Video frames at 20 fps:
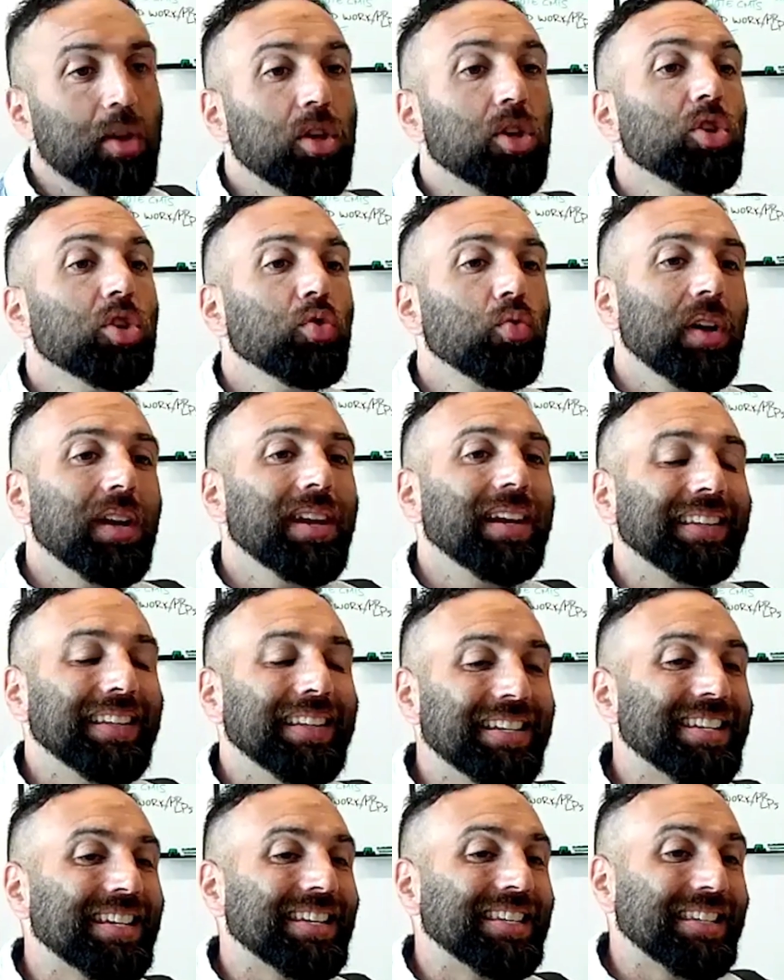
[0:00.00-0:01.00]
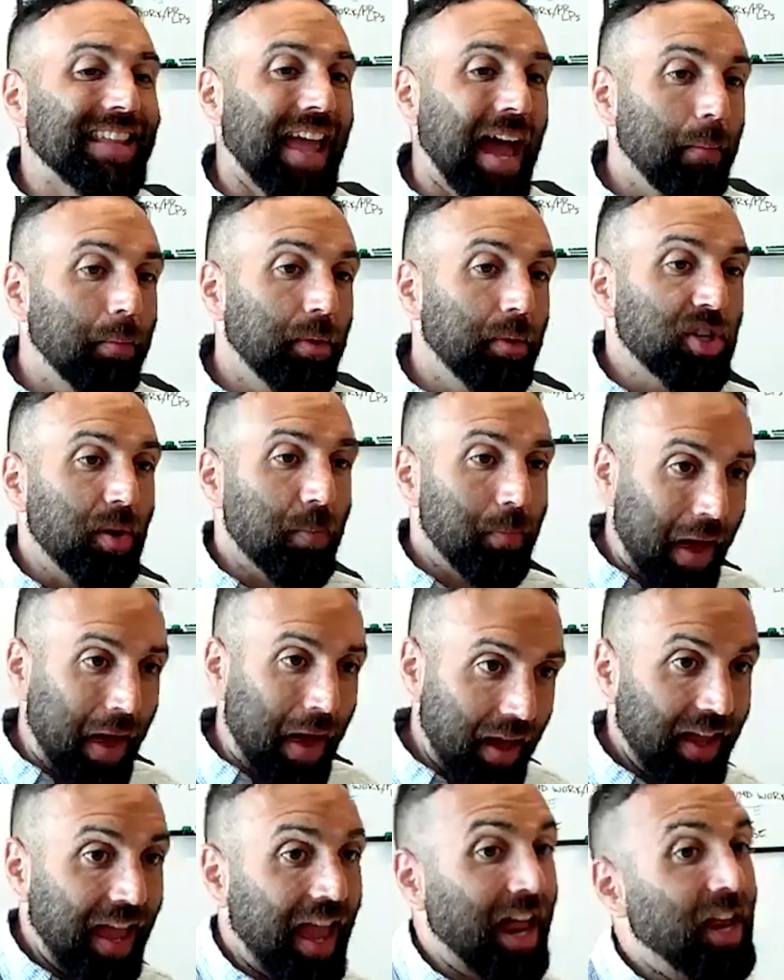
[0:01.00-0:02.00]
you could at least establish a
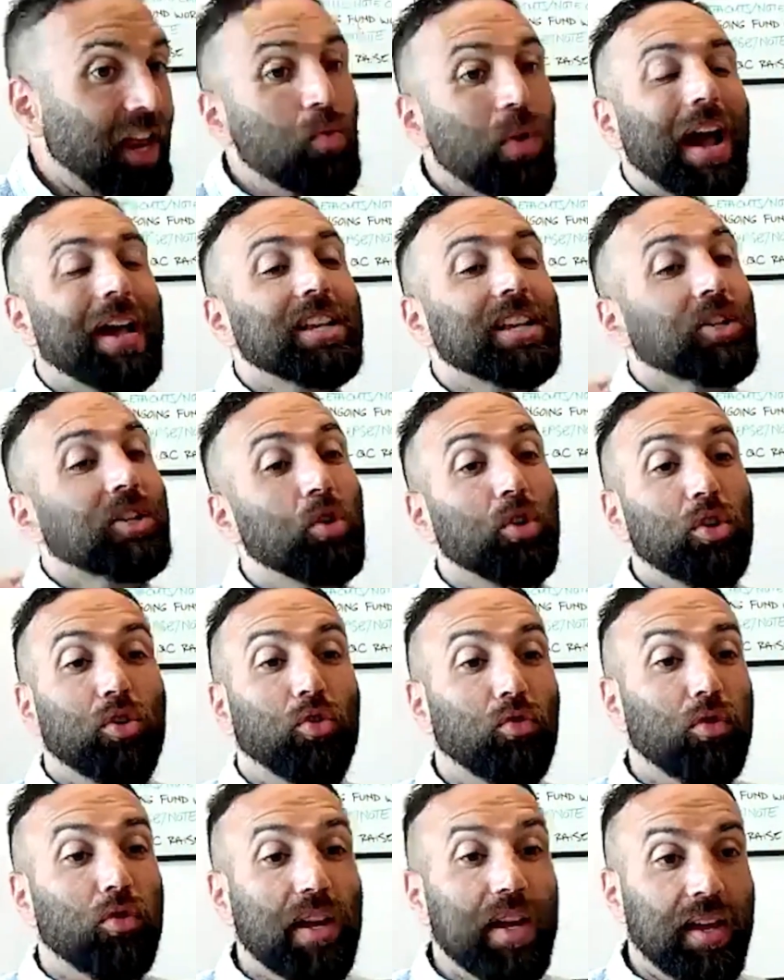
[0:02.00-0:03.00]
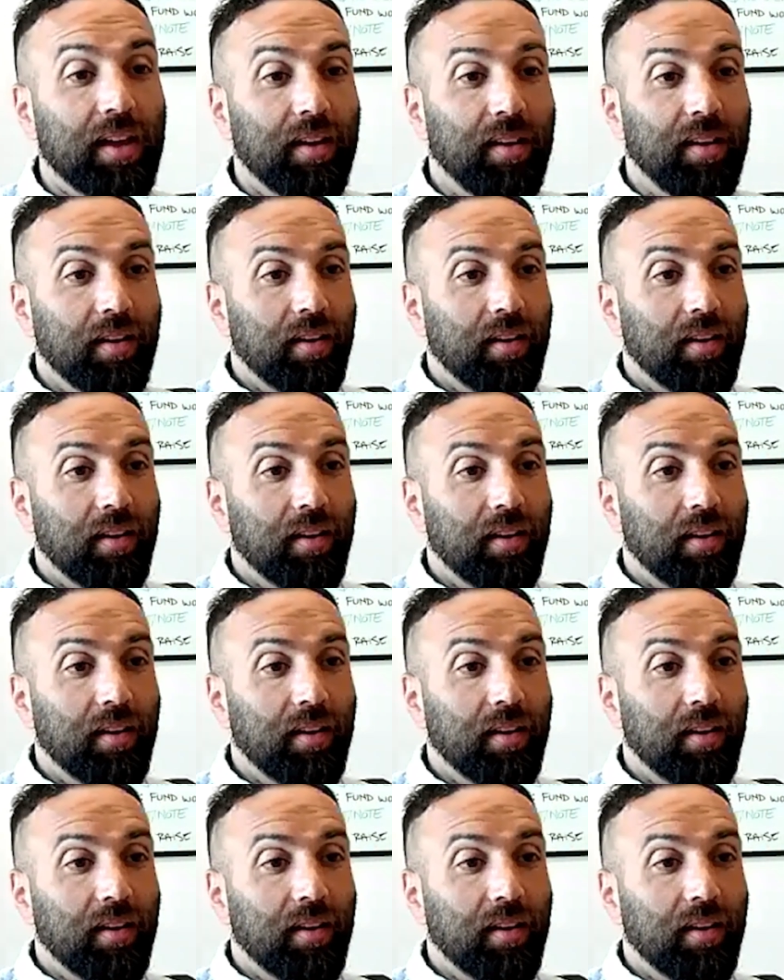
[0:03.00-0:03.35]
peg, and you guys can agree